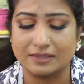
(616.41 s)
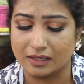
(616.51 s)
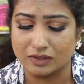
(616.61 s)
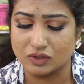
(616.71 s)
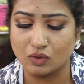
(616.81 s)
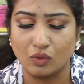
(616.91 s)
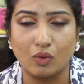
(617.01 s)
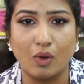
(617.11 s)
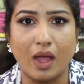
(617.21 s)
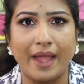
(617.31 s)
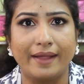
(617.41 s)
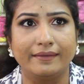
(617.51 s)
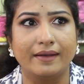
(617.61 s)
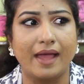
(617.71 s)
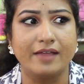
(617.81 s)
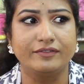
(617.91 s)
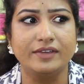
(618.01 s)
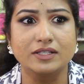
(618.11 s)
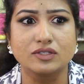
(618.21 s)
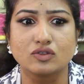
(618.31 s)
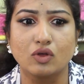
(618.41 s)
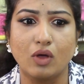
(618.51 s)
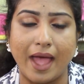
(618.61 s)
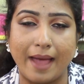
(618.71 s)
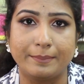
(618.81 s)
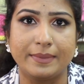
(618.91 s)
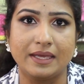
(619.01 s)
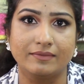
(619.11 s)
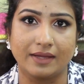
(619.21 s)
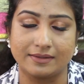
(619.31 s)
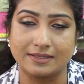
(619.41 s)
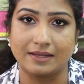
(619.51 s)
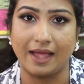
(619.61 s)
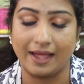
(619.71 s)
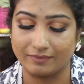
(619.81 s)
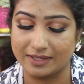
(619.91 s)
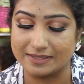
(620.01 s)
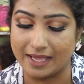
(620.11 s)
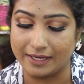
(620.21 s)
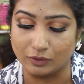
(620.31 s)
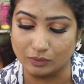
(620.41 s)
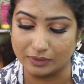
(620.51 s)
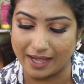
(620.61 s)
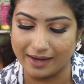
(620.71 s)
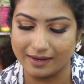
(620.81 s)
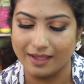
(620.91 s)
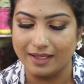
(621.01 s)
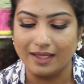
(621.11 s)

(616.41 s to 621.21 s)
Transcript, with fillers: Uh, so and I feel so happy when uh, once I do that.